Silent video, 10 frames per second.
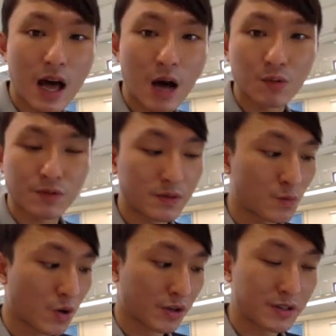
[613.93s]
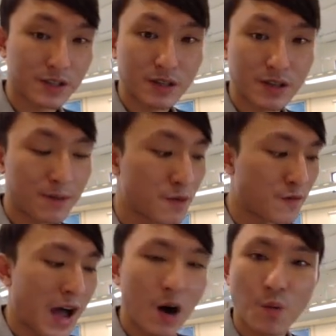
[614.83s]
outwards
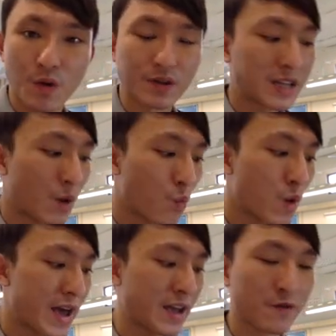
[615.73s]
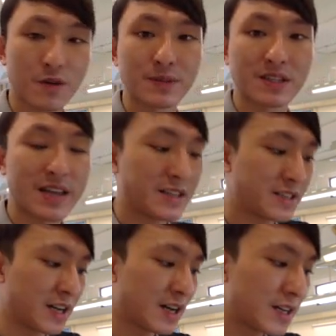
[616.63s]
away from the
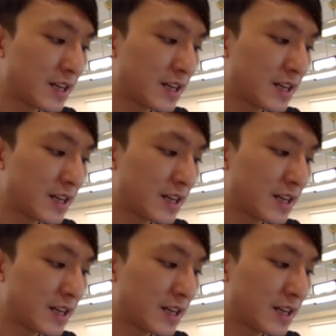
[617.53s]
center.